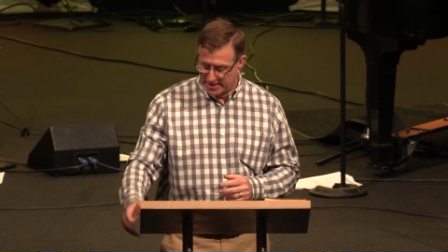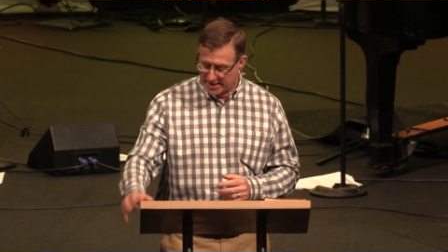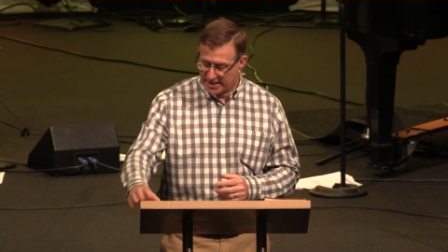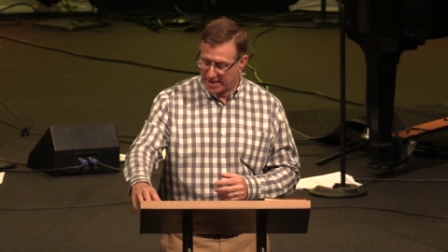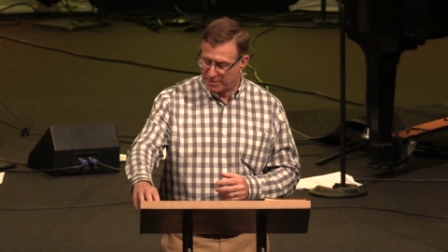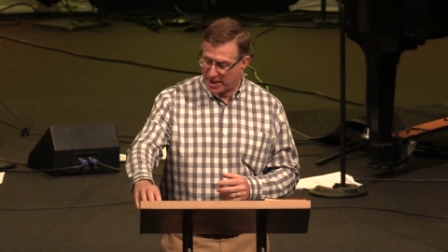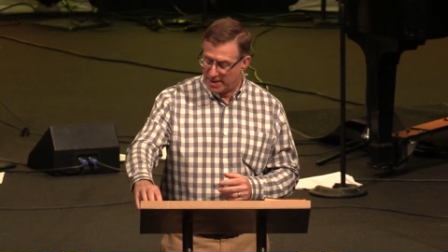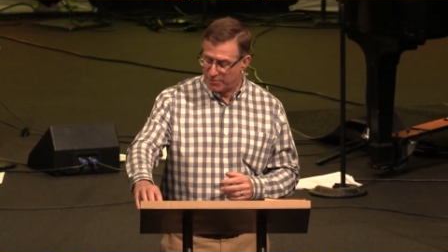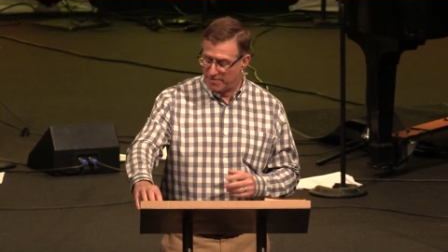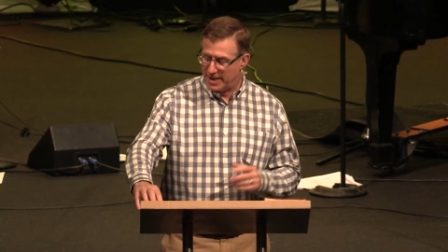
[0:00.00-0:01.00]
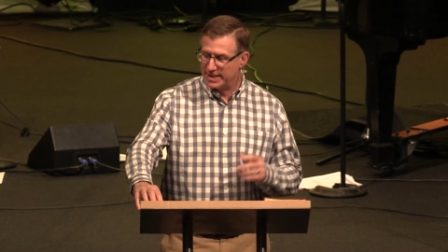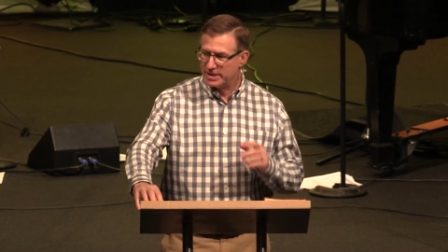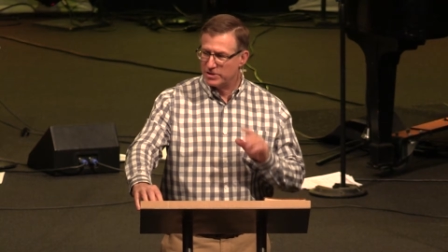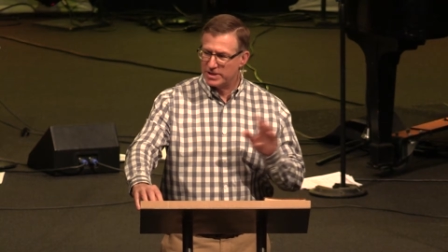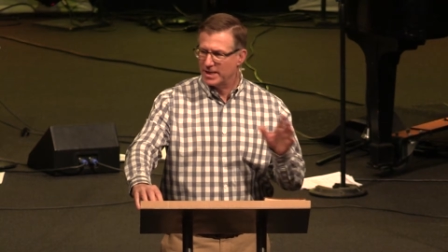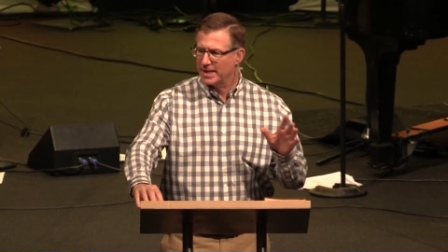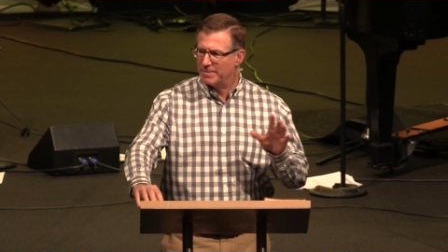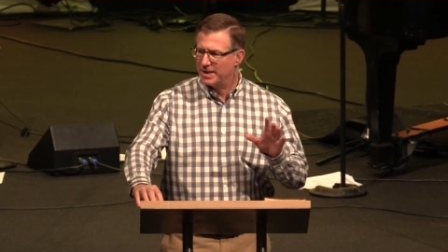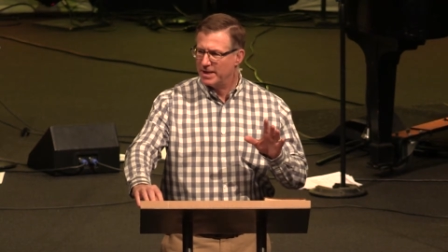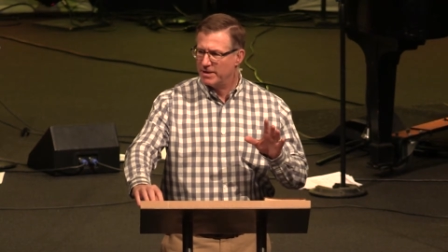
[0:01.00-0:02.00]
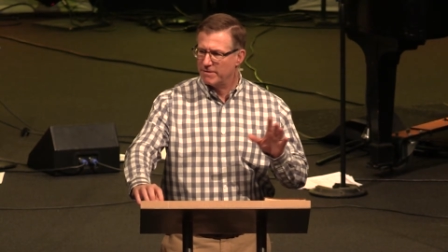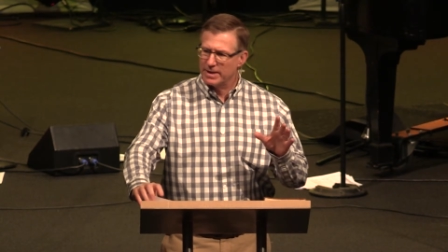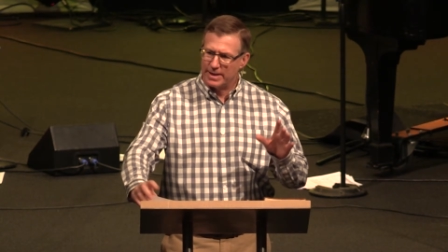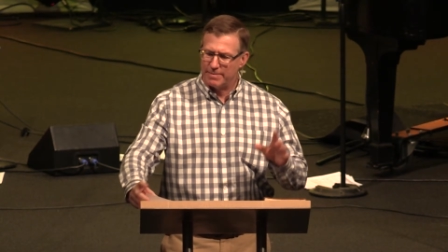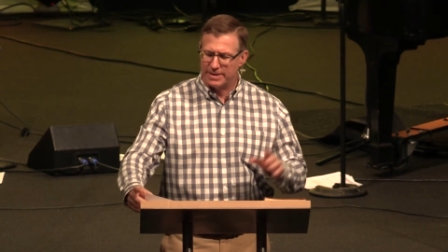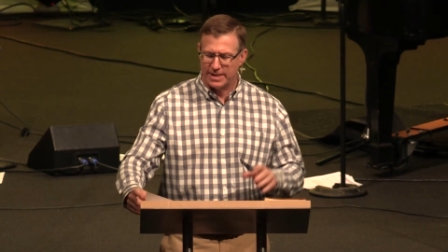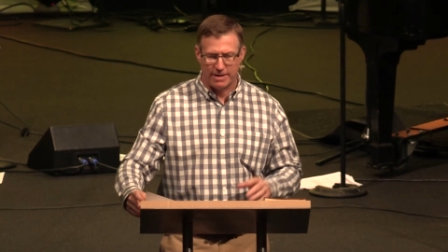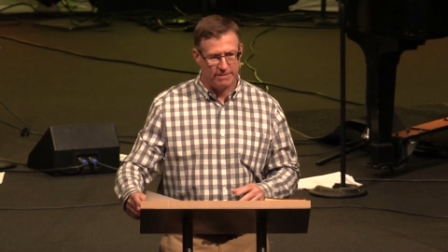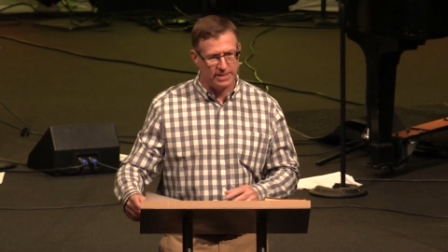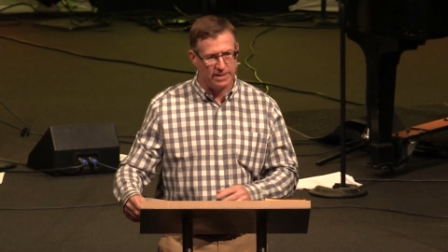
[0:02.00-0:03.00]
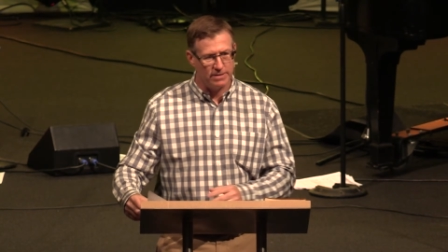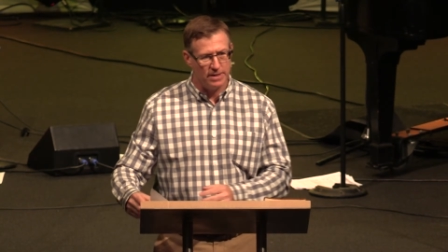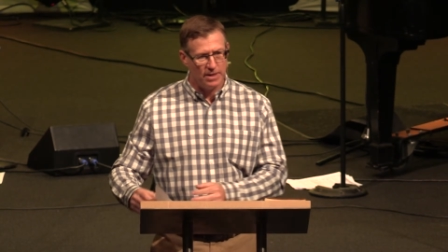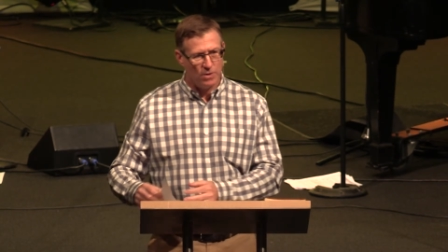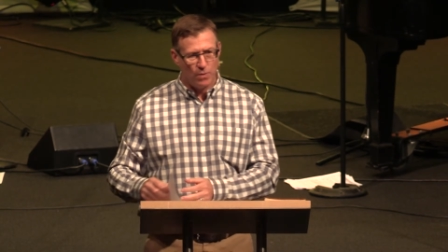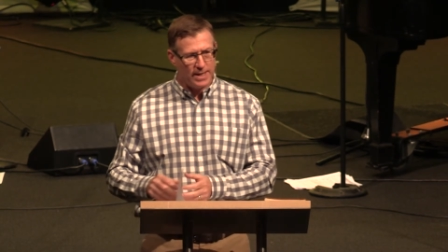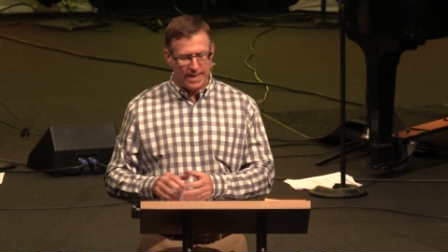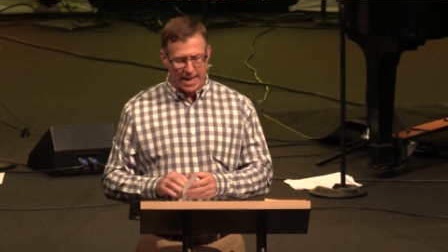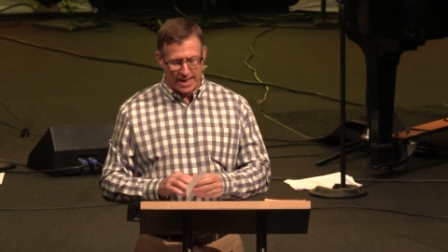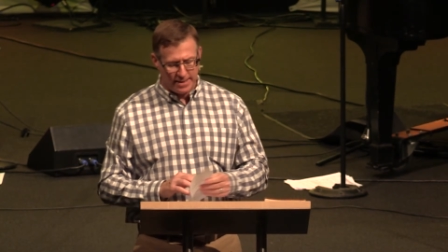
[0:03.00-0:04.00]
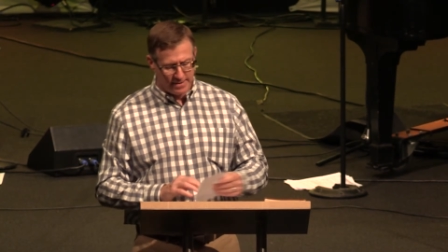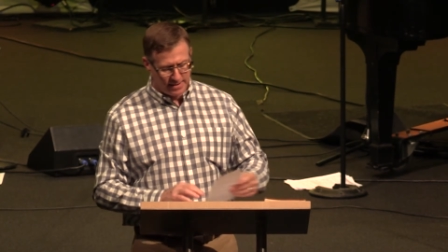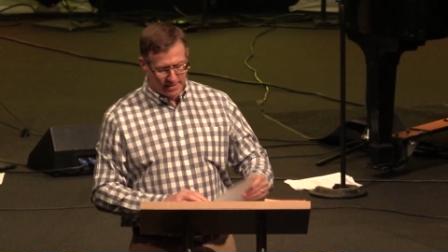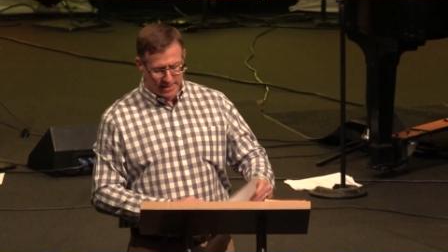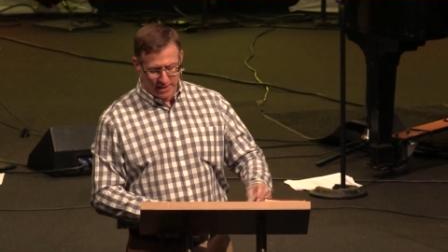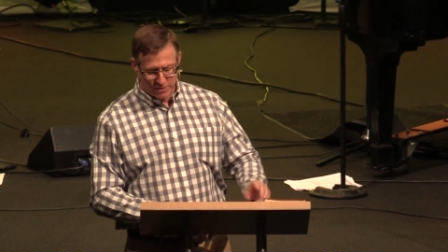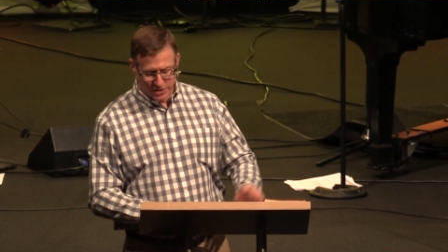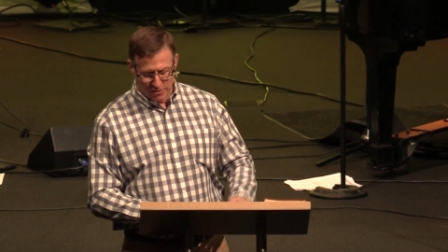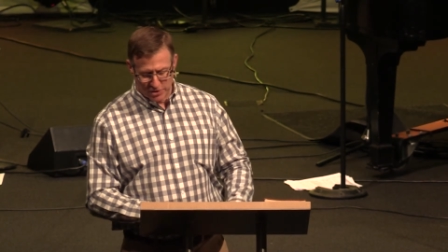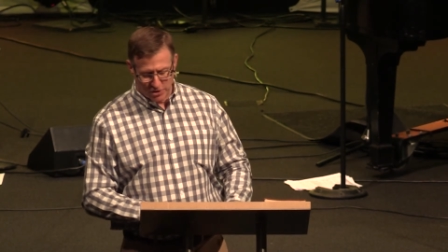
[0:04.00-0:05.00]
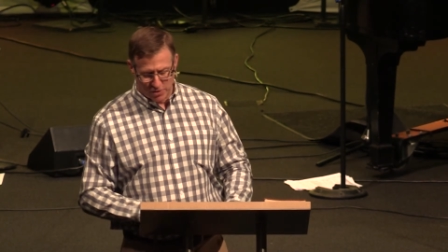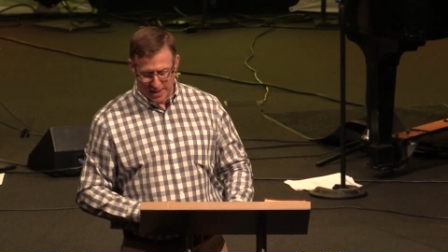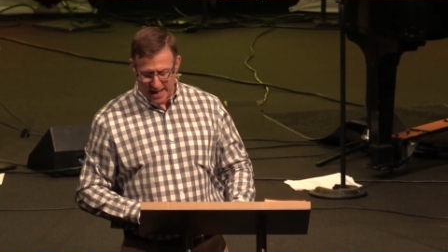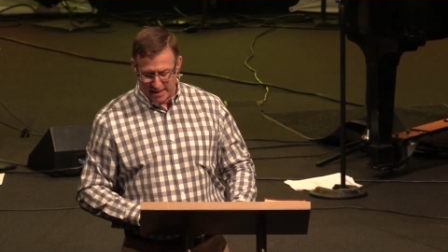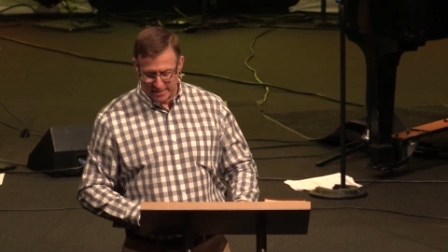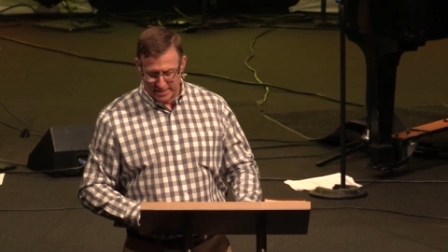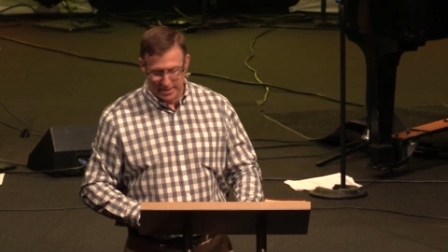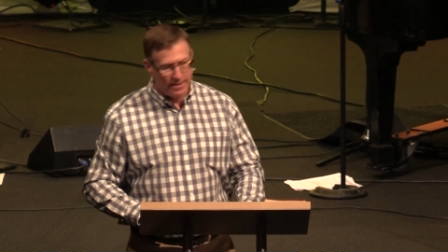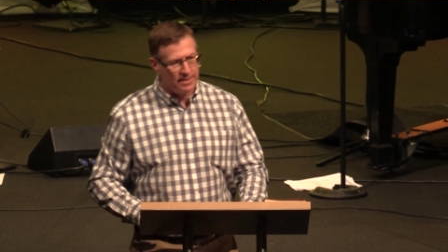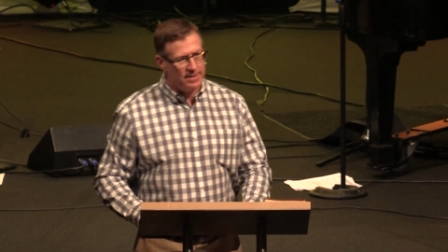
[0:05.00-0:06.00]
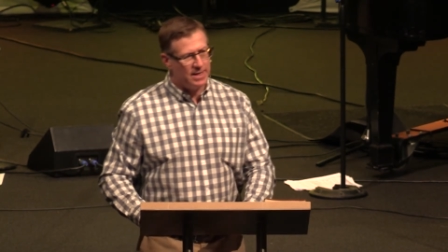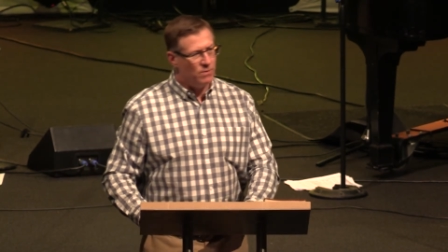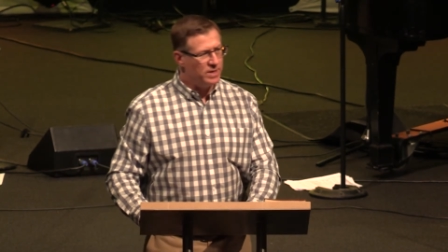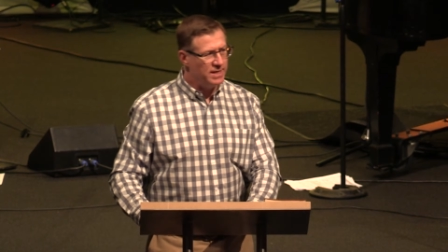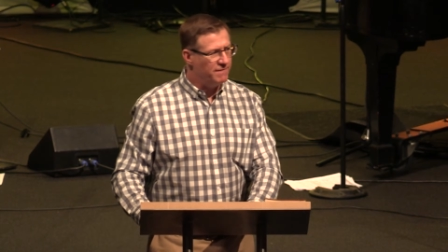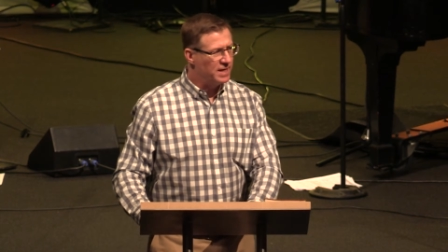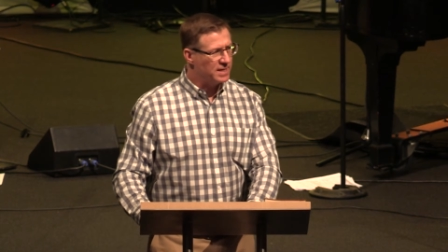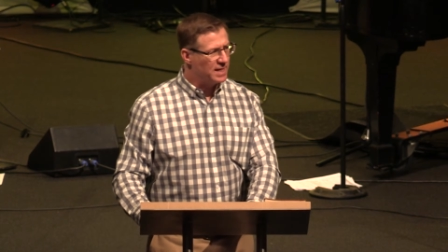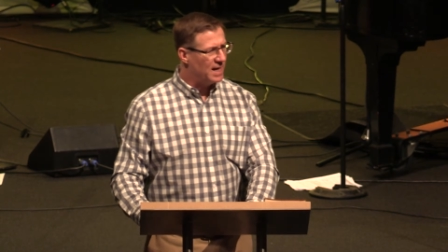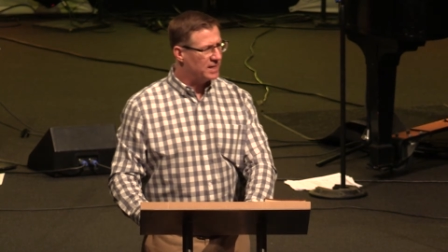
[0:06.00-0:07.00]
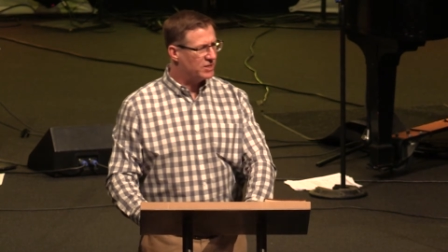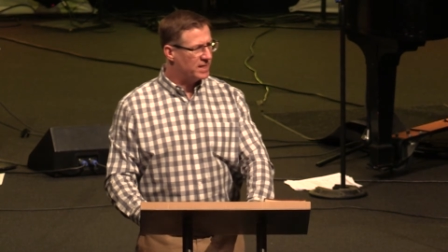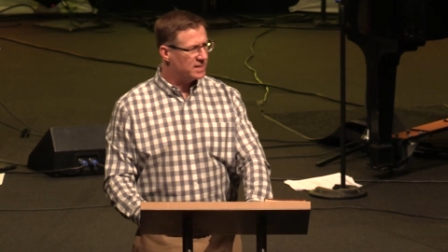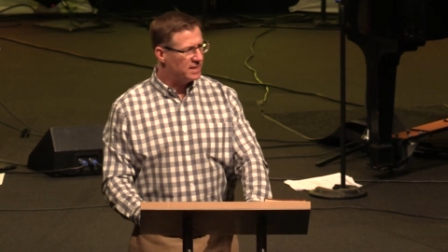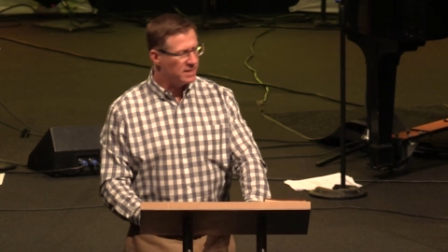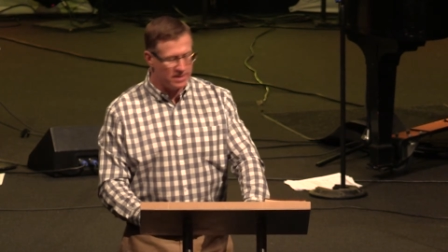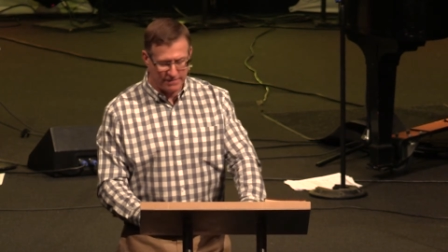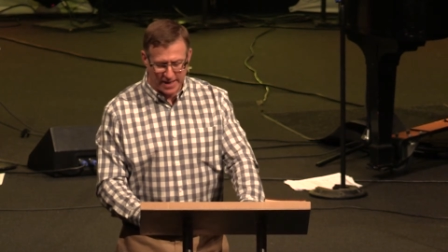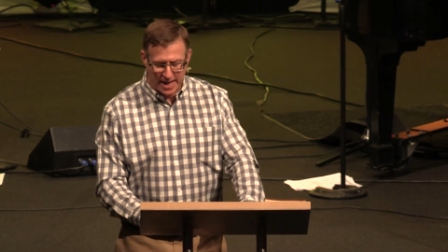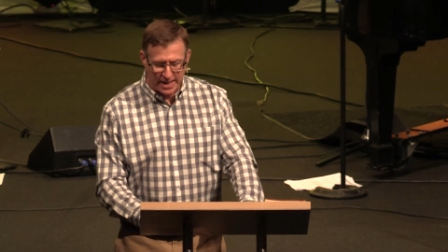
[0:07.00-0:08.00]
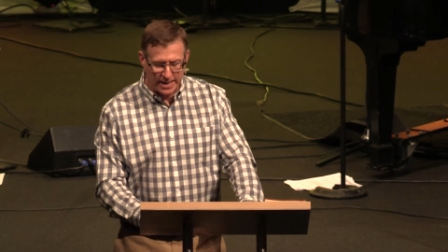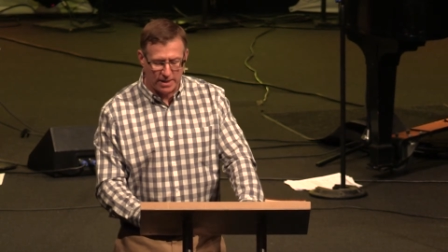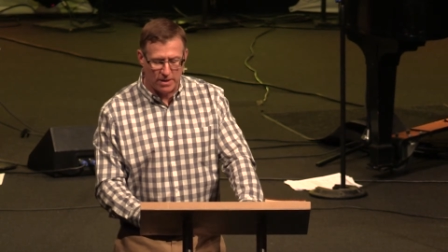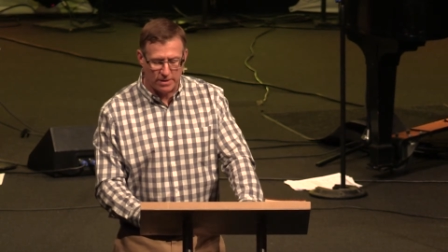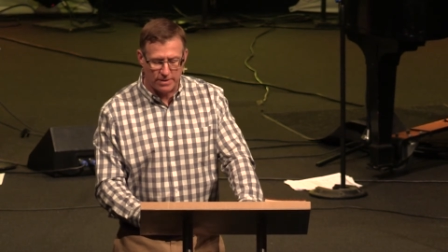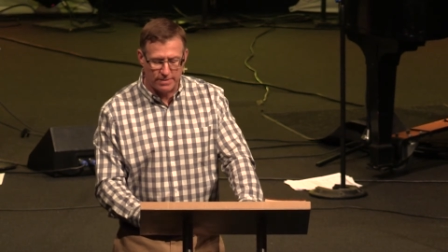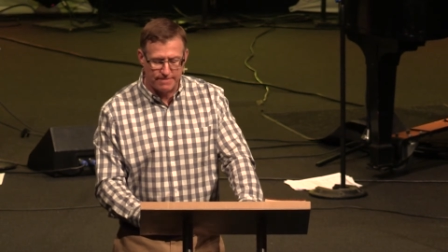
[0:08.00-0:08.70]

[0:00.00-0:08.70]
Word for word: kept compromising just a little bit here and a little bit there until one day he was so sold out he wouldn't even acknowledge the existence of God any longer.